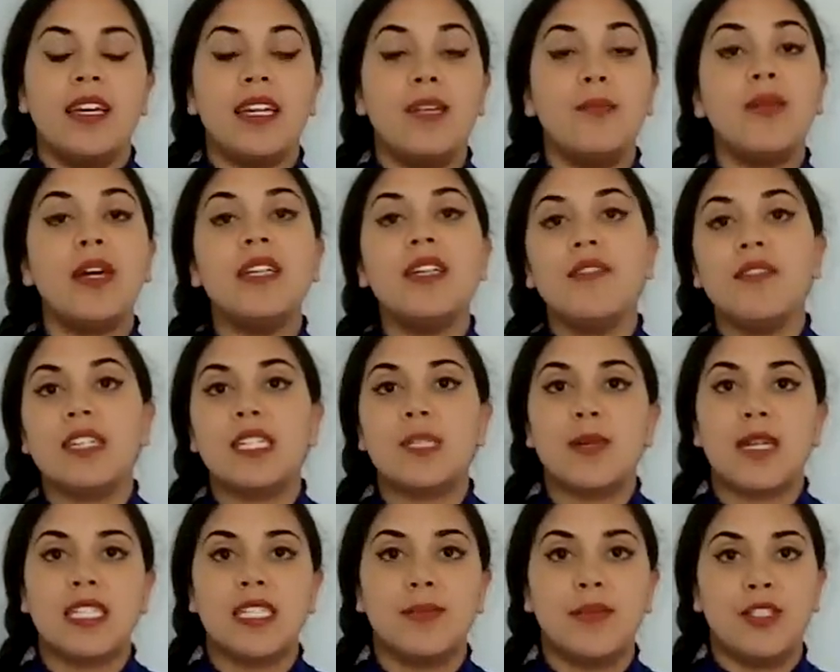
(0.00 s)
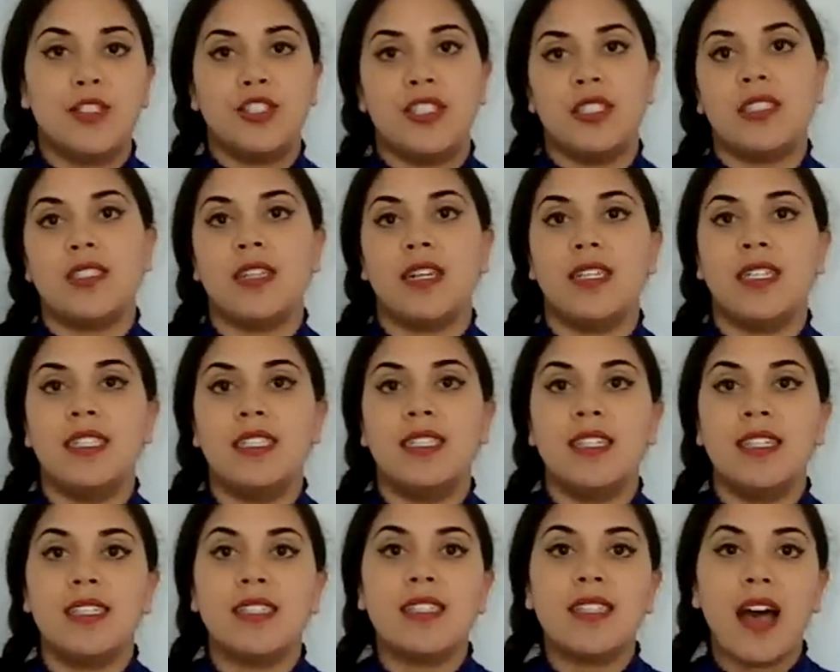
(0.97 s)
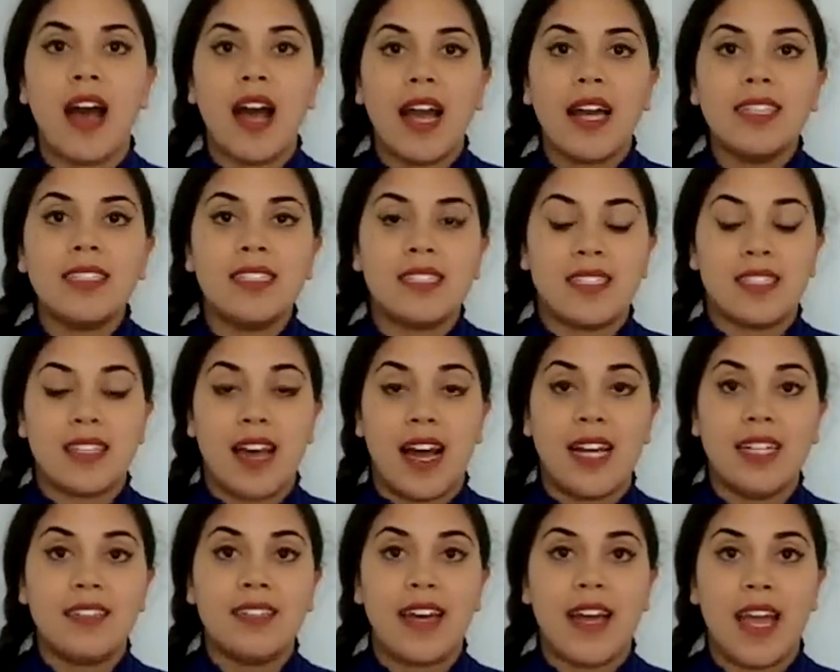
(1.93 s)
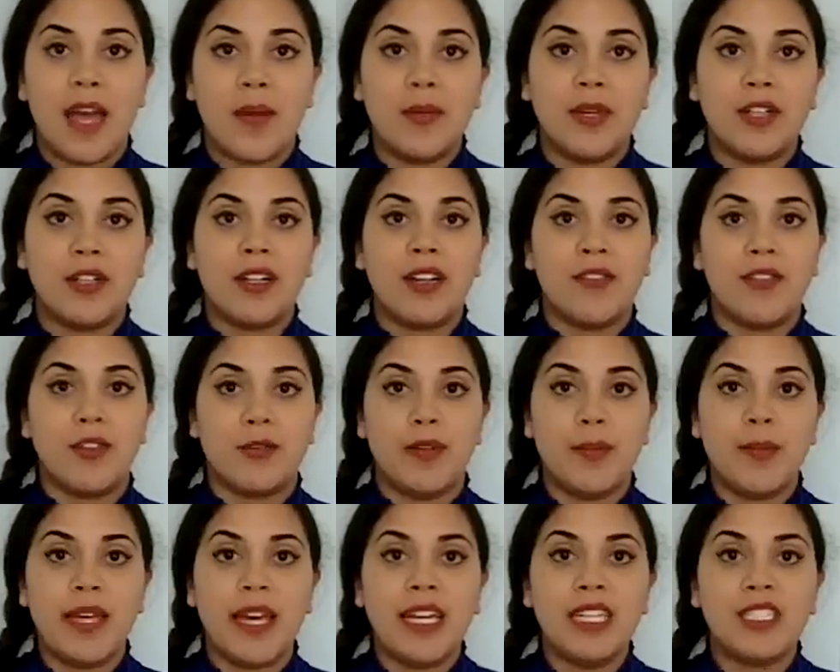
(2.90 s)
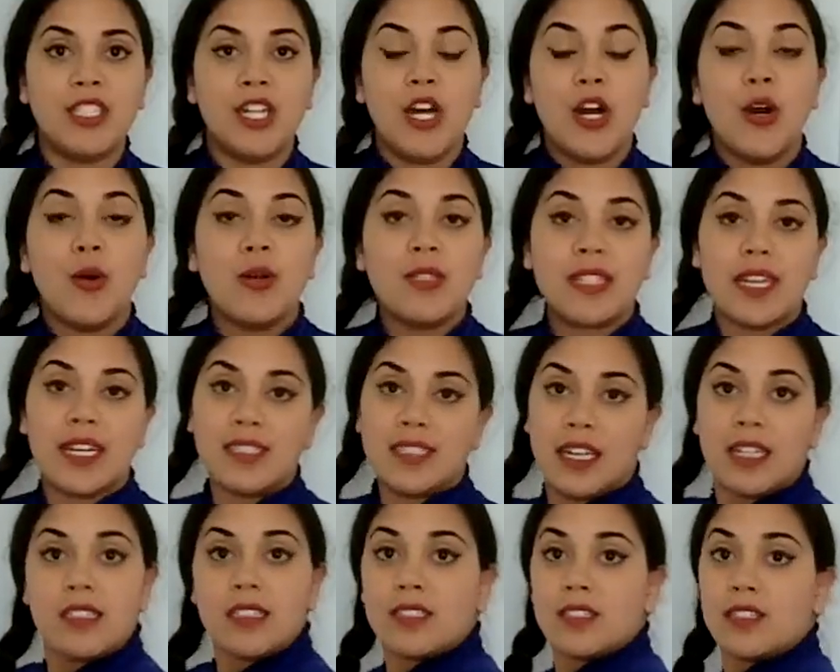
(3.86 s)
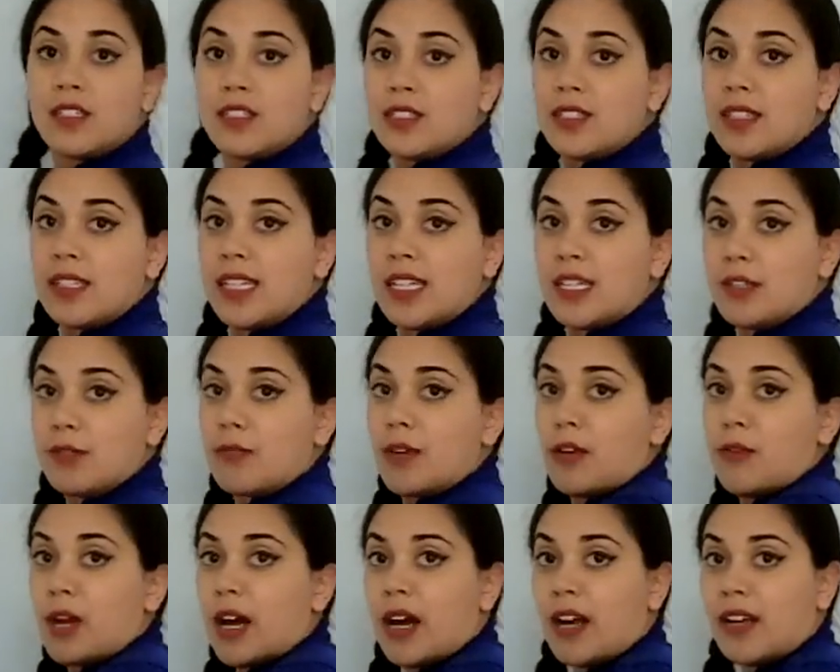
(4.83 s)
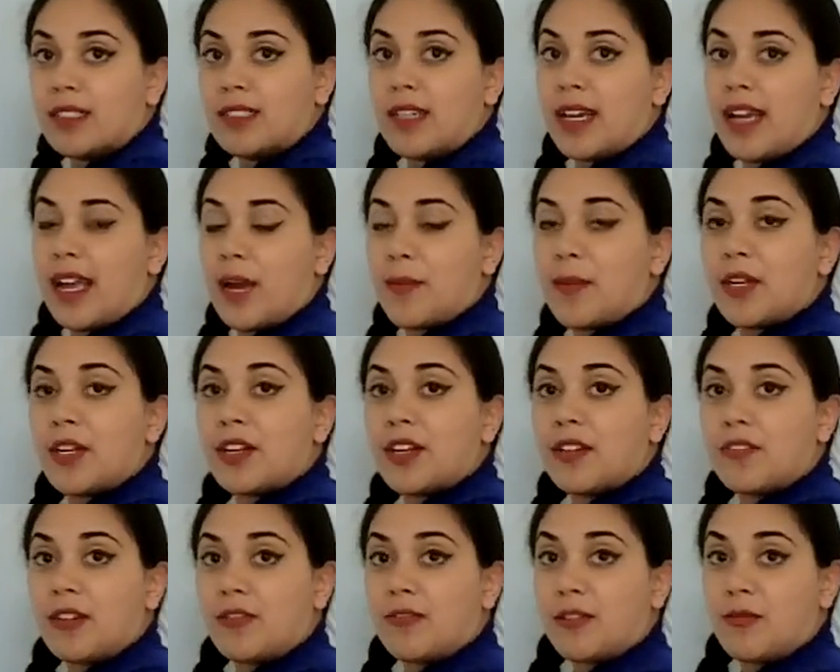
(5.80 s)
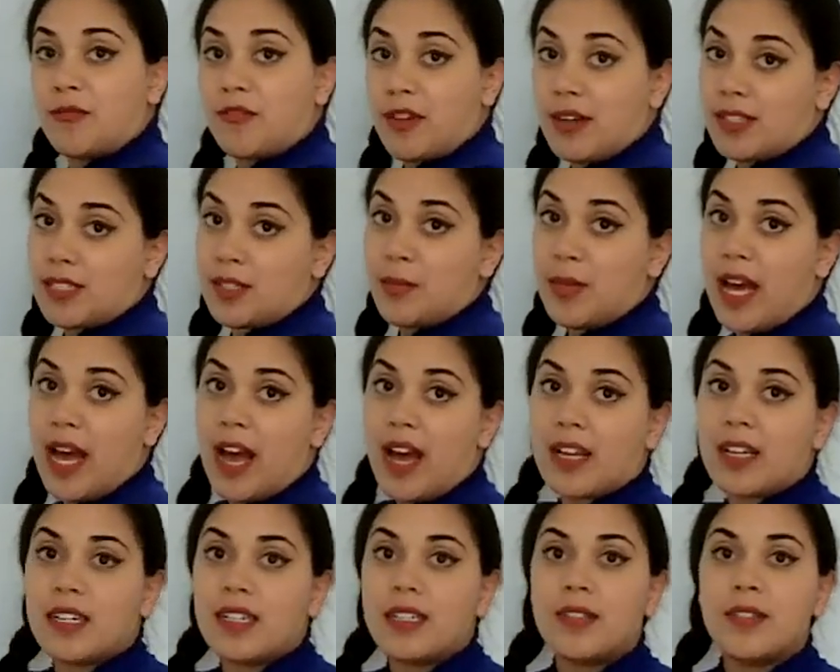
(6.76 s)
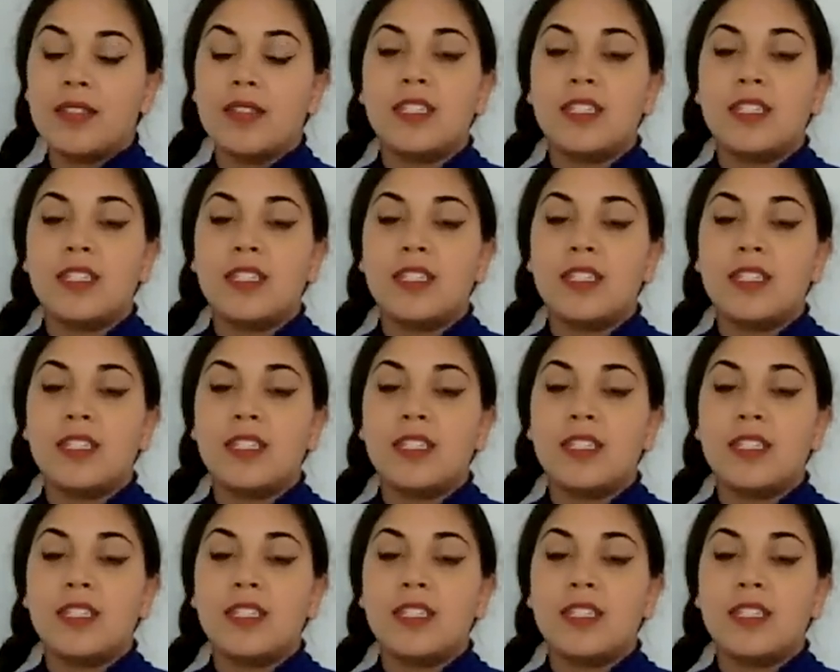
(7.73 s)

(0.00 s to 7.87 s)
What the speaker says: In many of the specimens she studied, the side-to-side diameter of the ribcage was identical to the diameter from front to back.